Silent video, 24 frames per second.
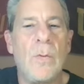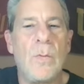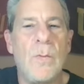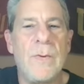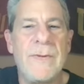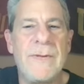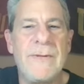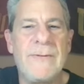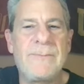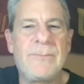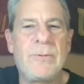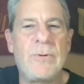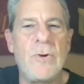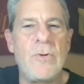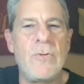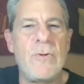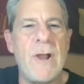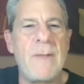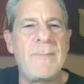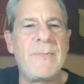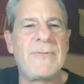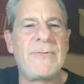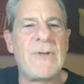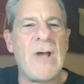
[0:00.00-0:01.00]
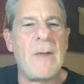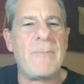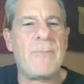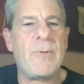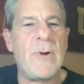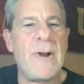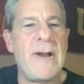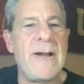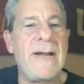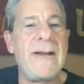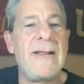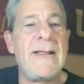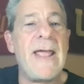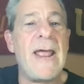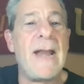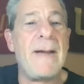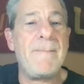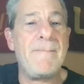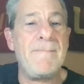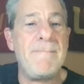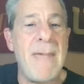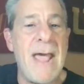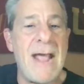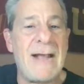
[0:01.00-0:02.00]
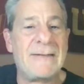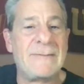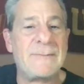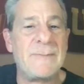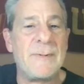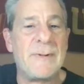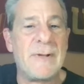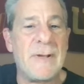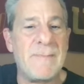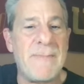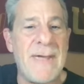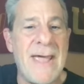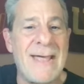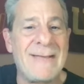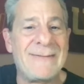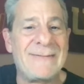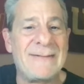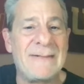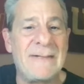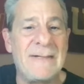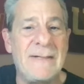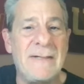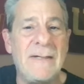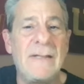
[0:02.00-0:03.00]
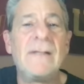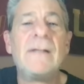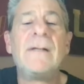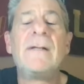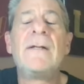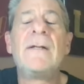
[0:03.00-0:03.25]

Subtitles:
When this program is operating at maximum capacity,